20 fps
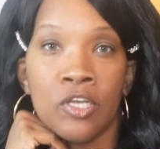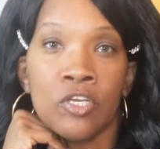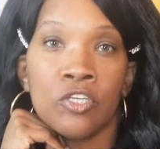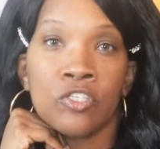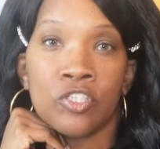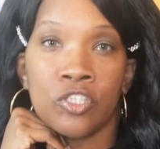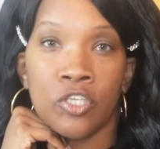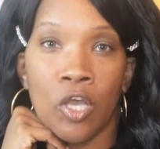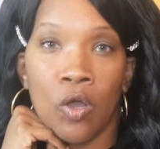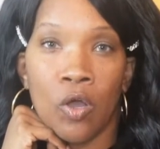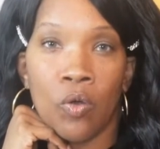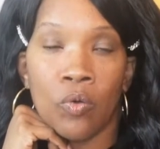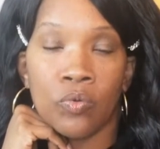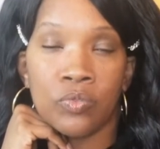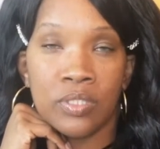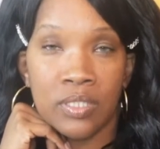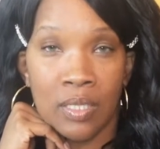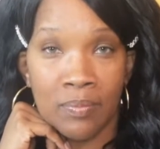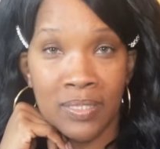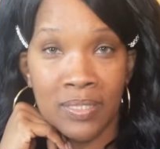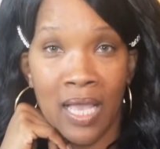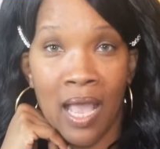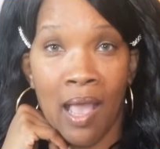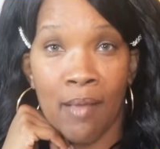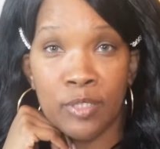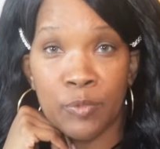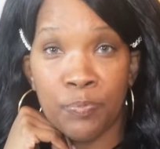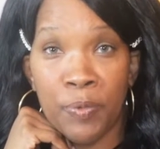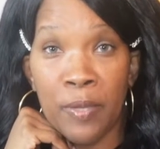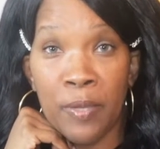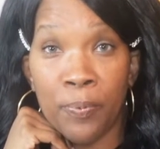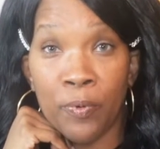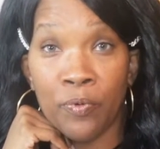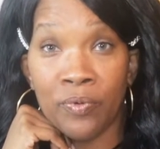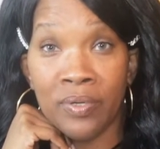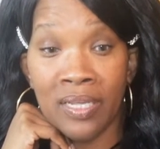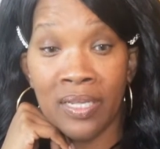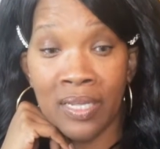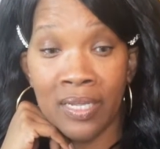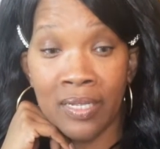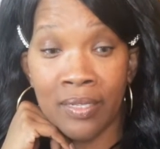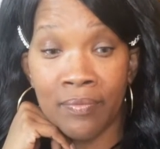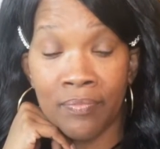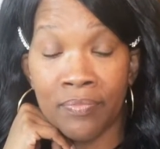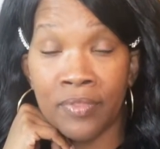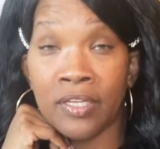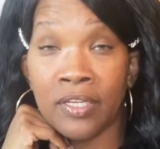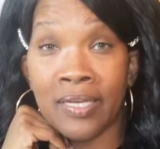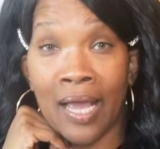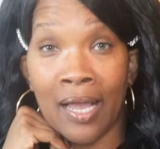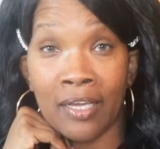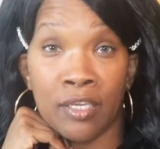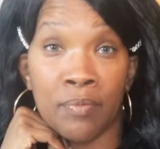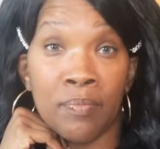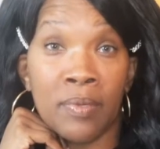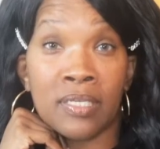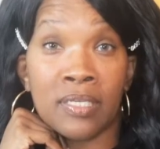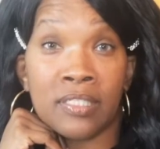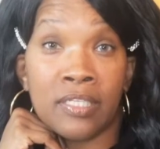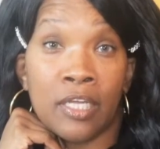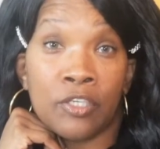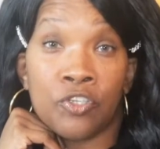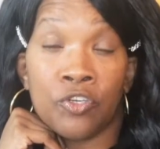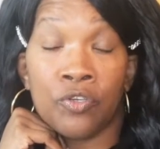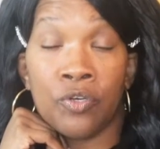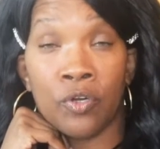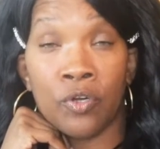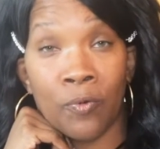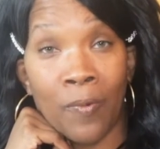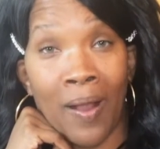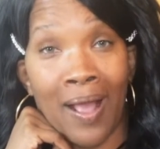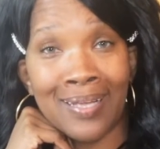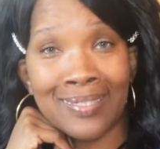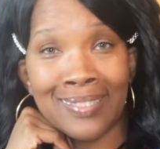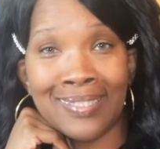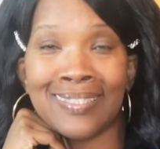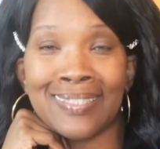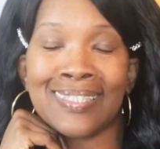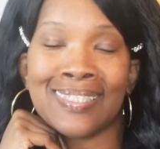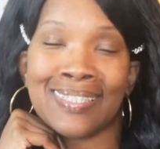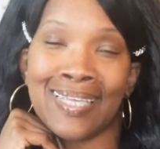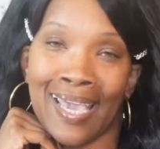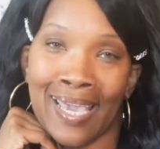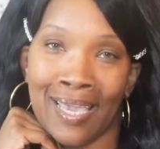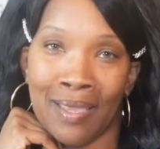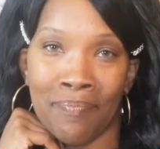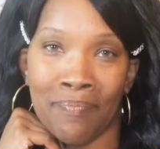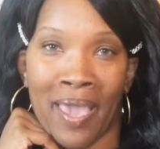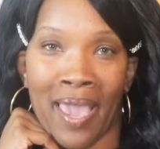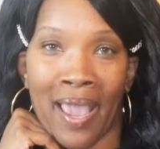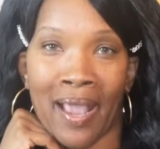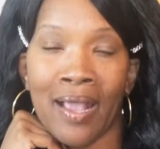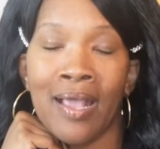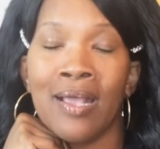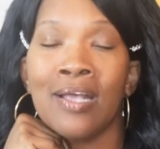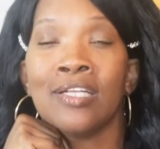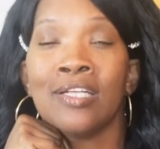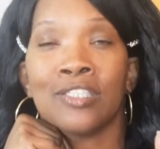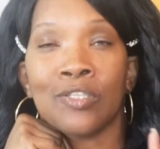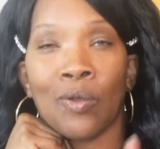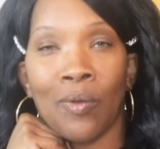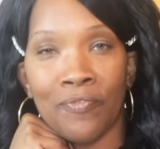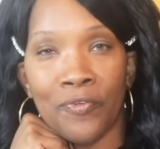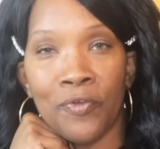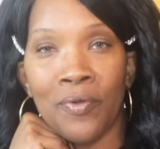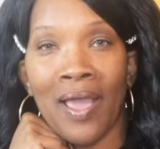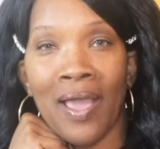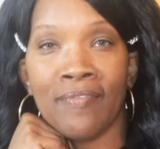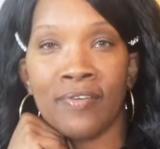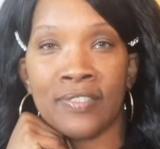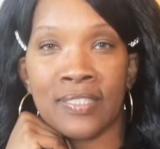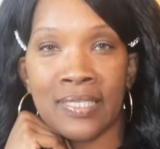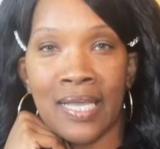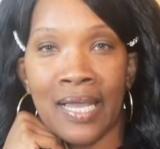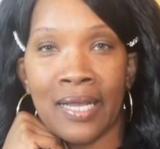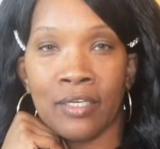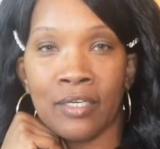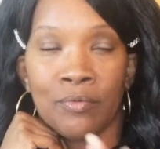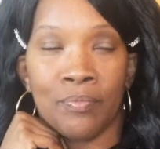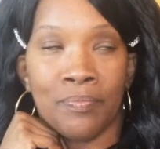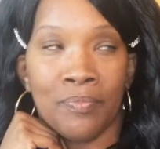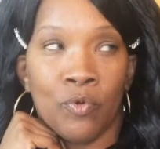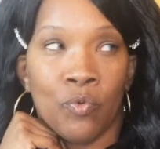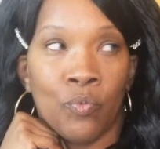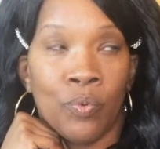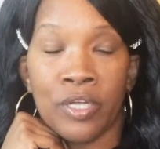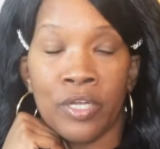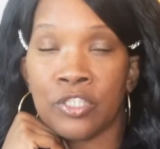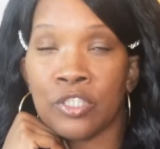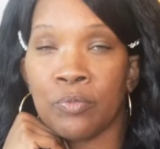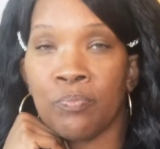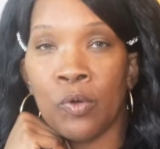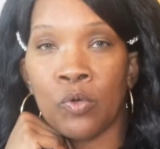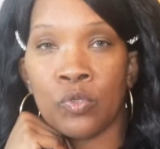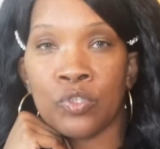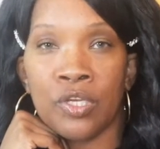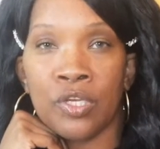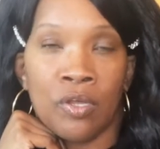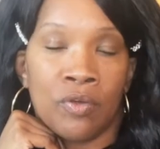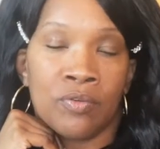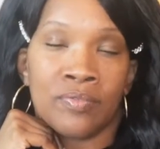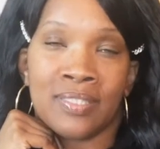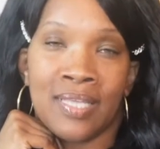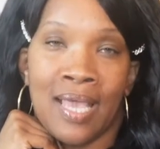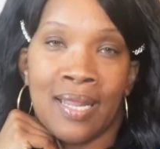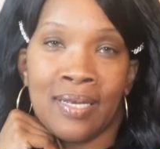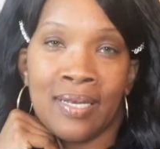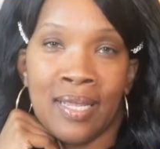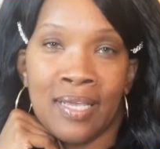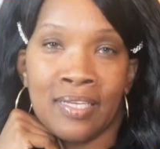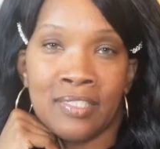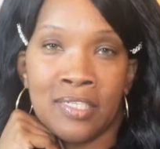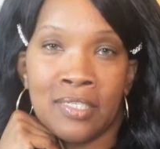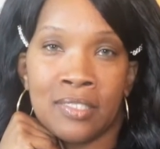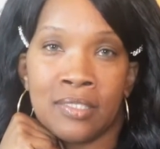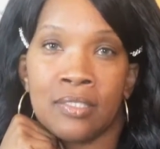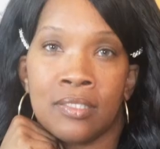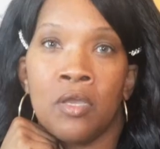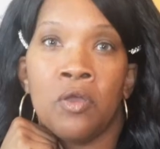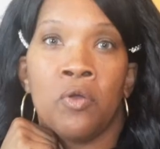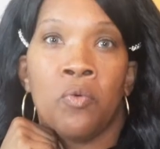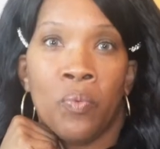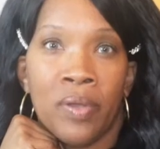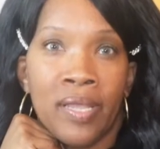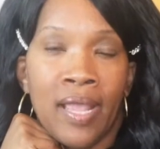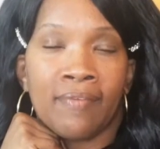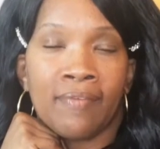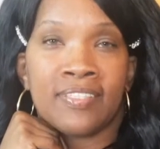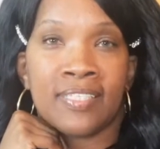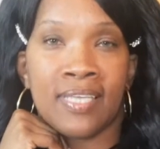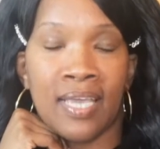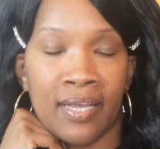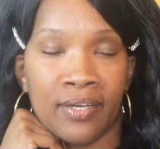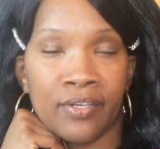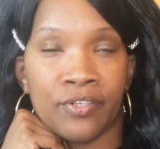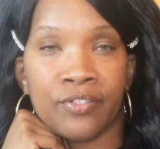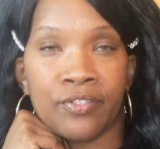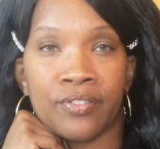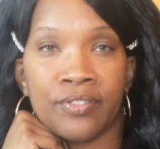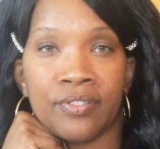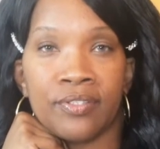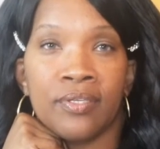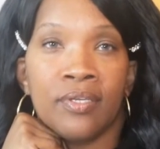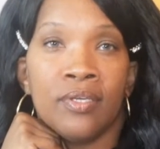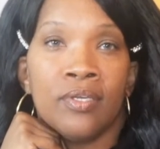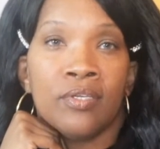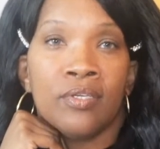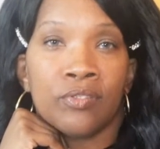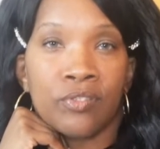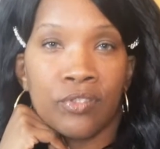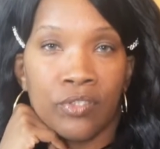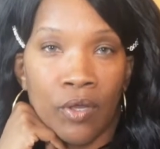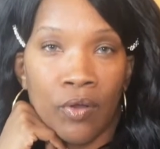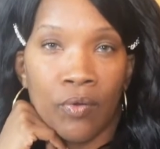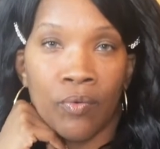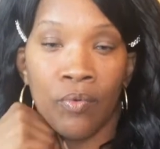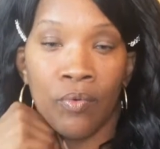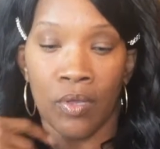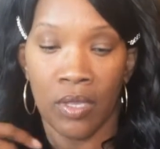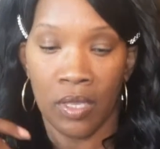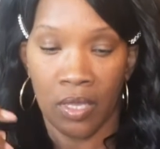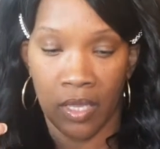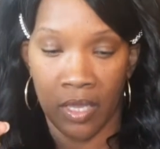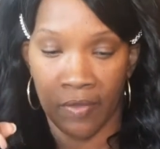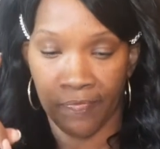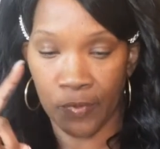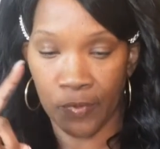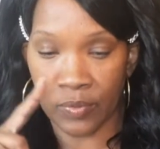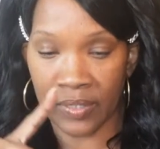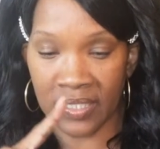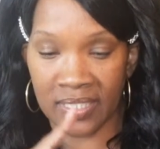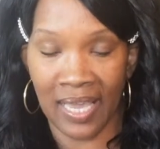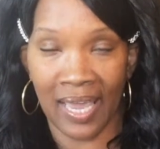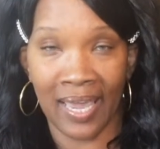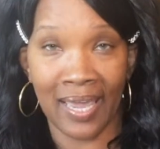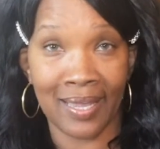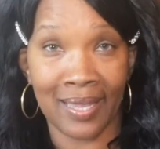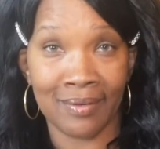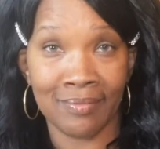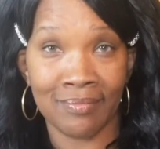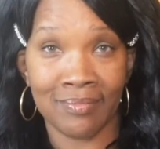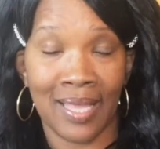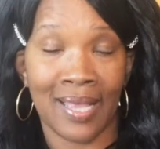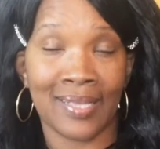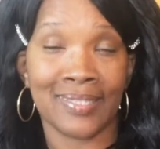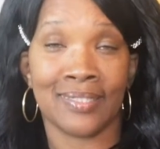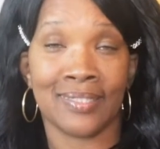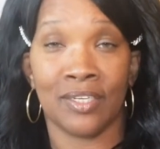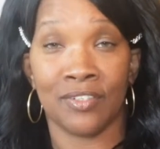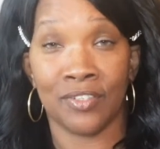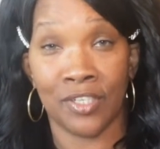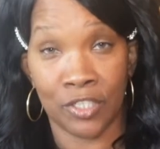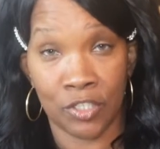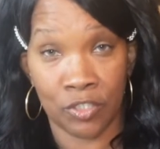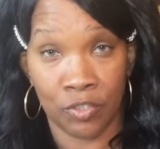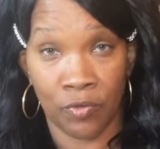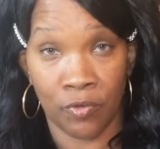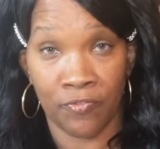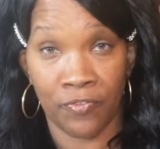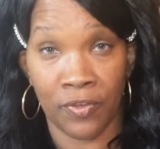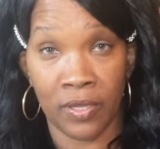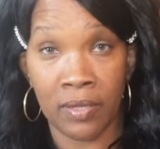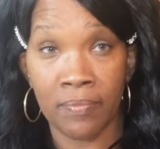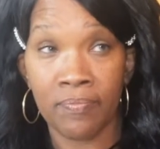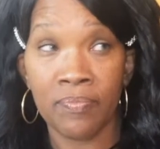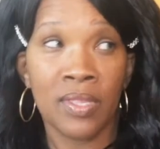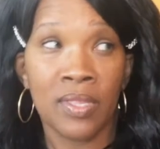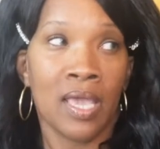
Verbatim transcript: So sometimes people need the documents that you're notarizing scanned back. So if you have a scanner, which most loan signing agents, we have scanners. So if you scan, that's an additional fee.